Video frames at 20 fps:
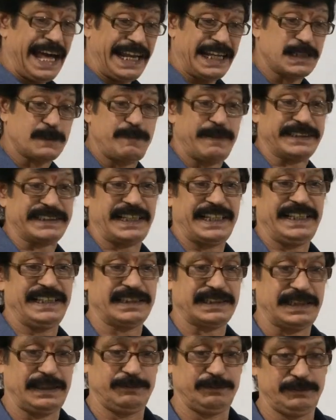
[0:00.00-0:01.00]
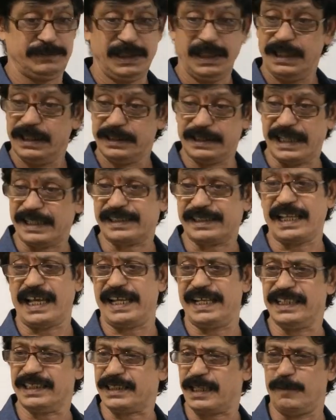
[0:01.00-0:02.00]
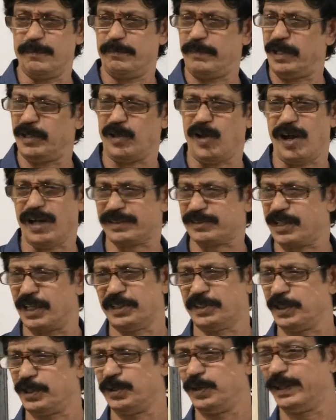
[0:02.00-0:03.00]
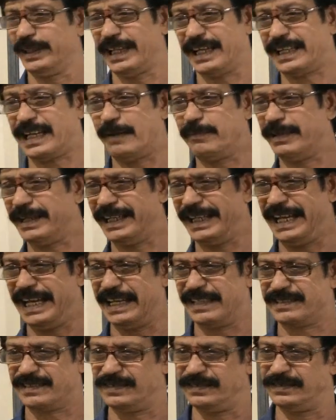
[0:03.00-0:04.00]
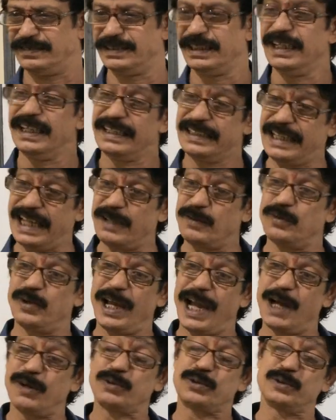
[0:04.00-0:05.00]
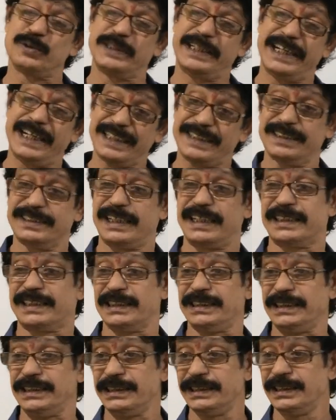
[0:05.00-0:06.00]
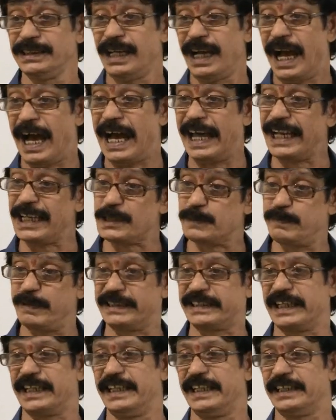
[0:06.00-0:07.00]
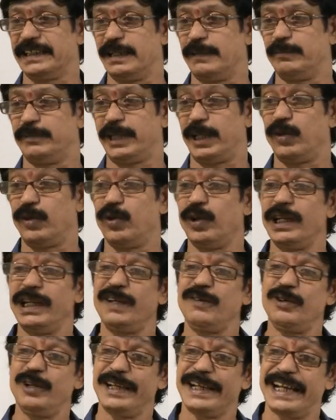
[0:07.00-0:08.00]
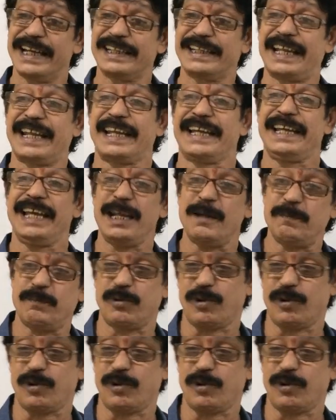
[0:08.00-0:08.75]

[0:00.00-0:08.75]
Unexpected income. That the income may not continue in the coming years. Then we have to deduct that unexpected income. Then only we will get the real